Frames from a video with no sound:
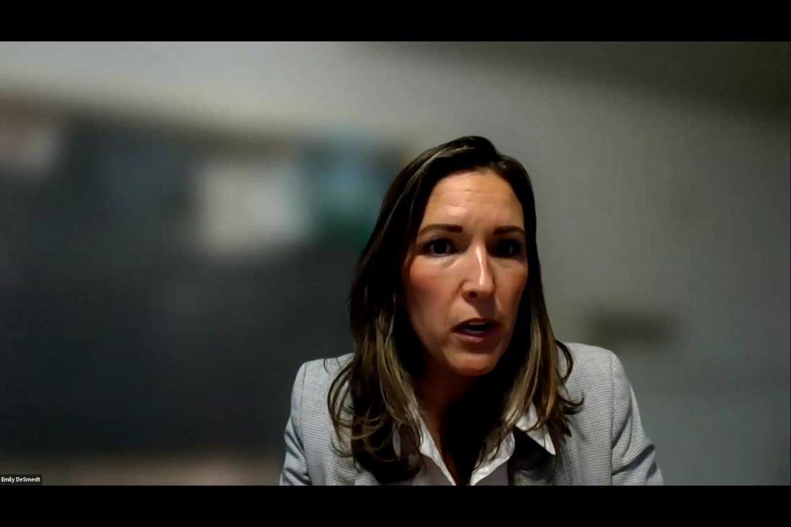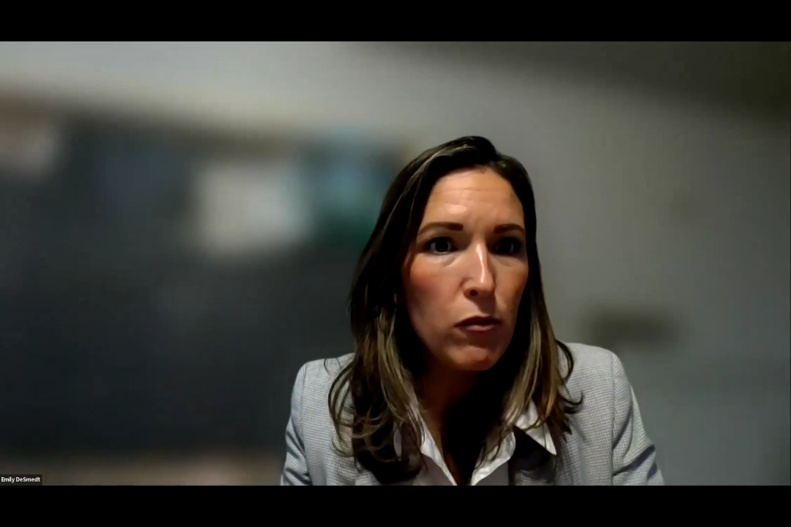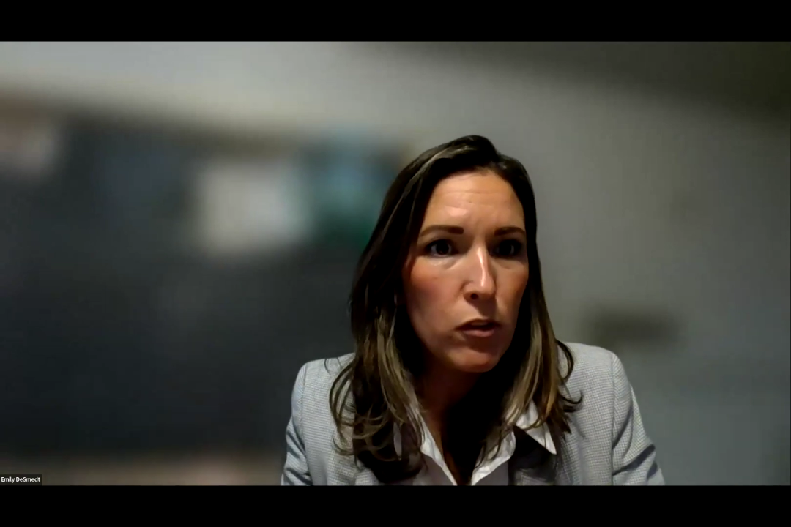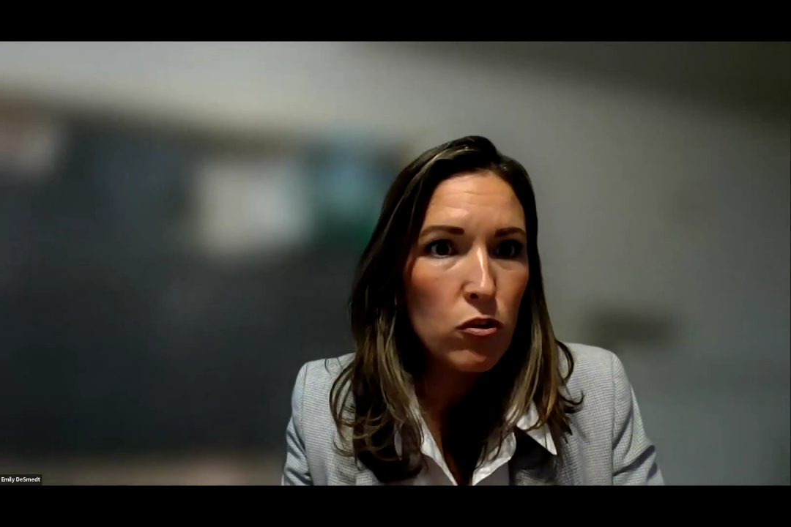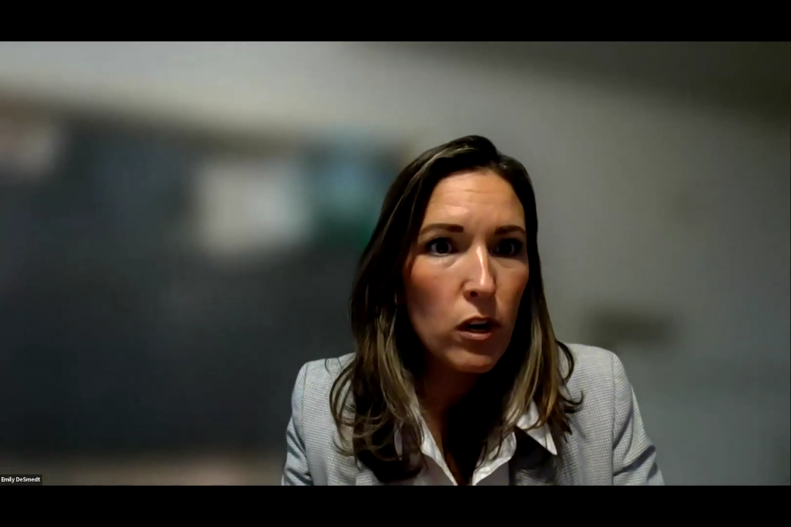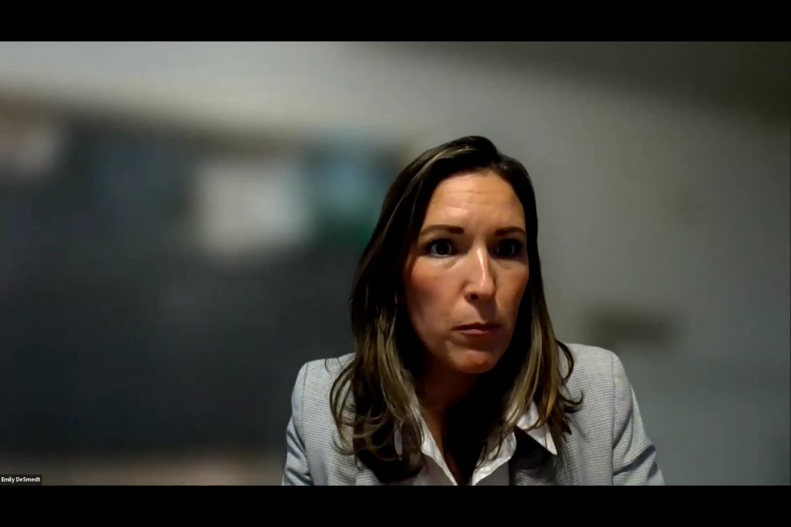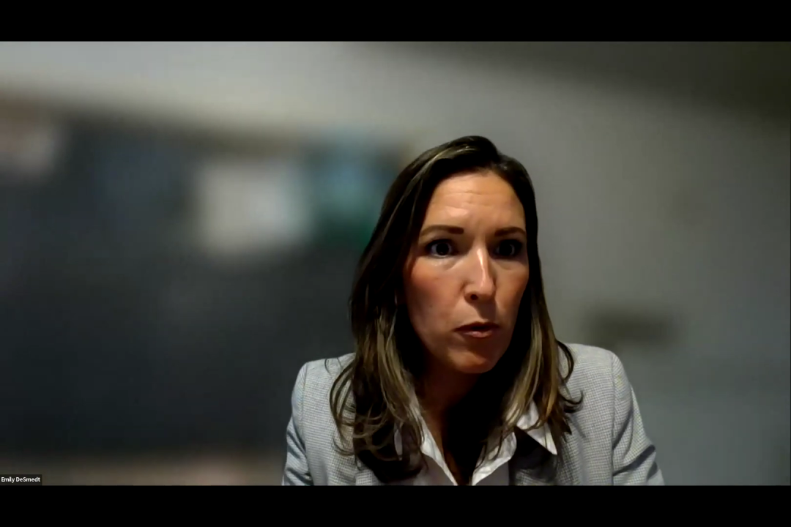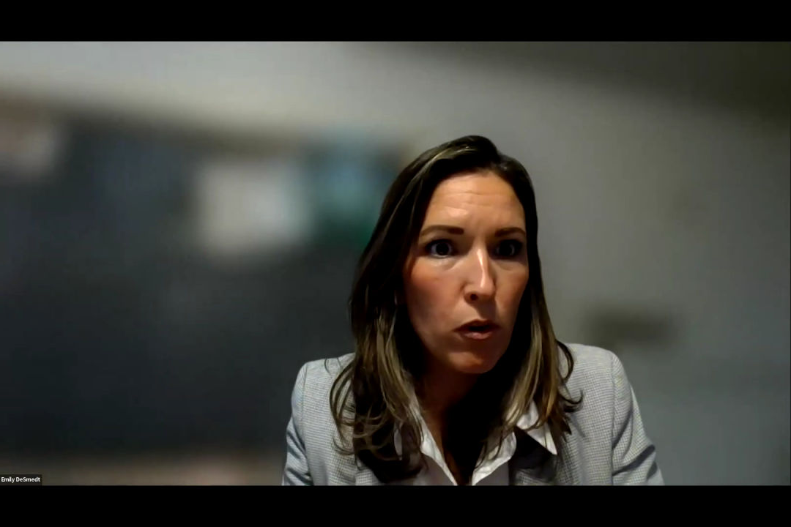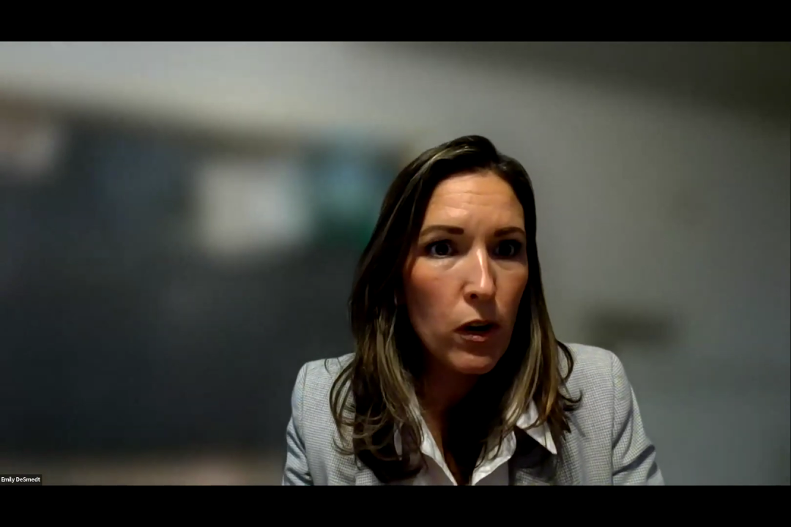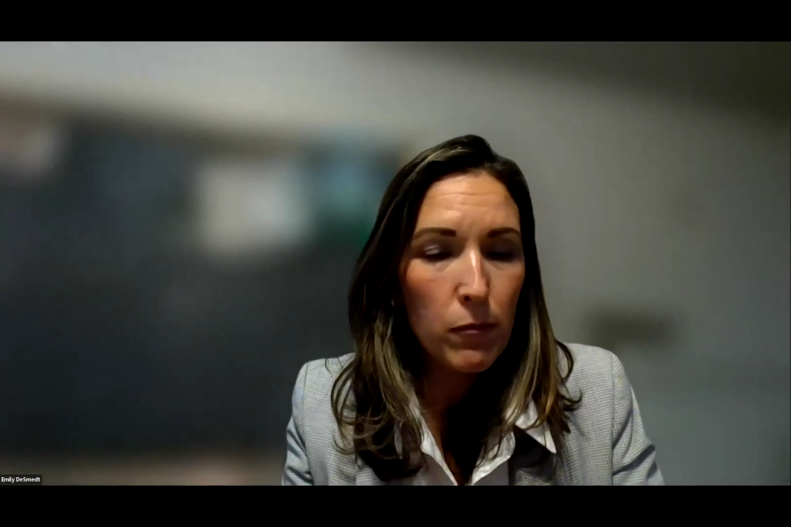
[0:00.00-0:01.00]
for this grant
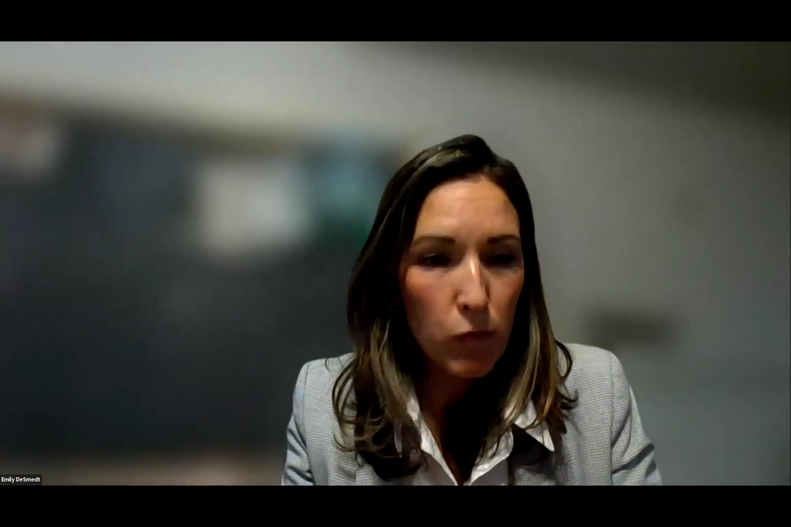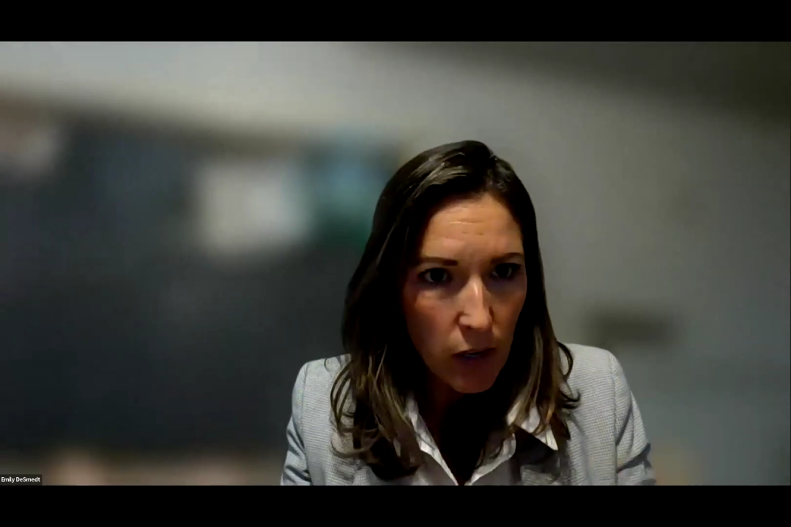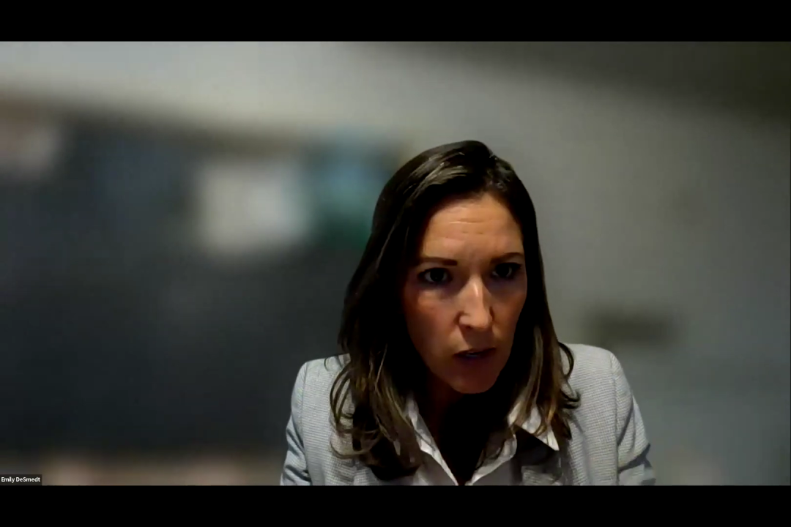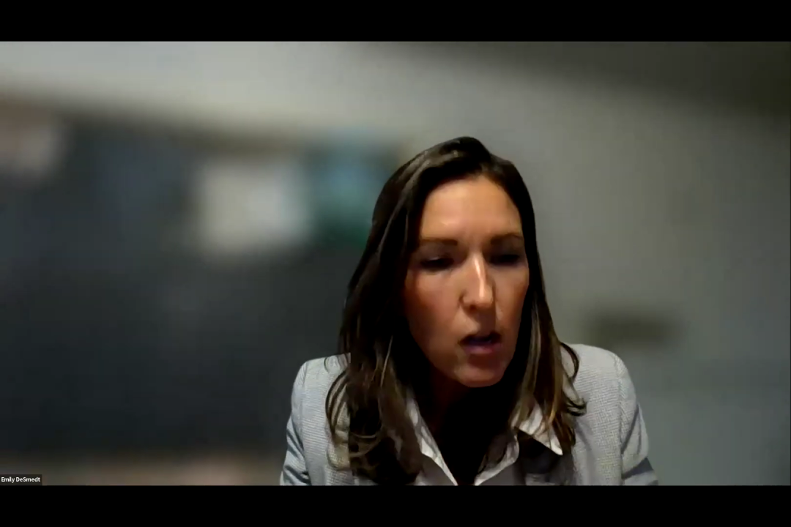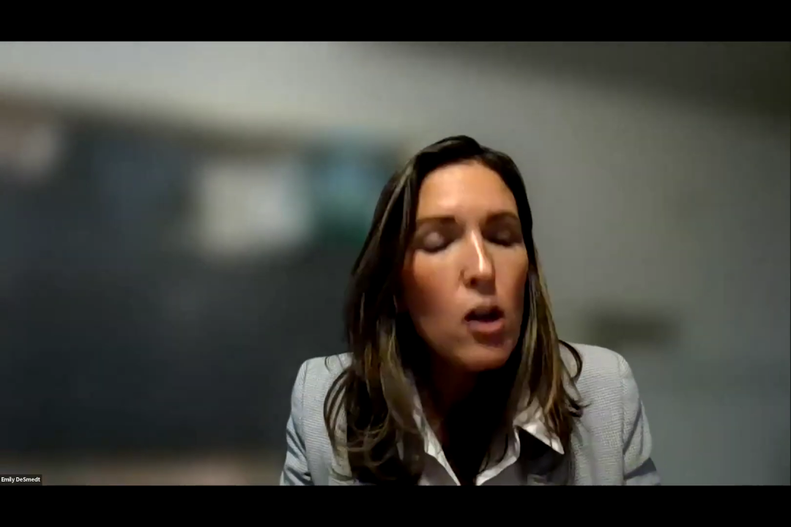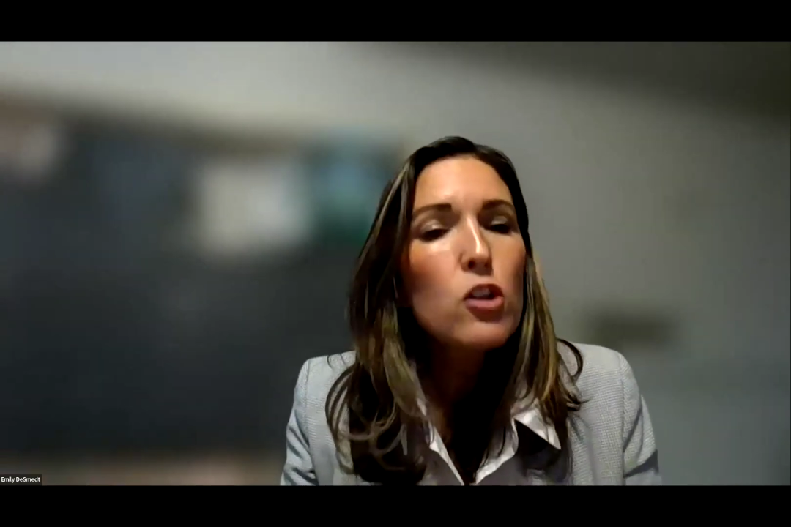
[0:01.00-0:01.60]
program, right?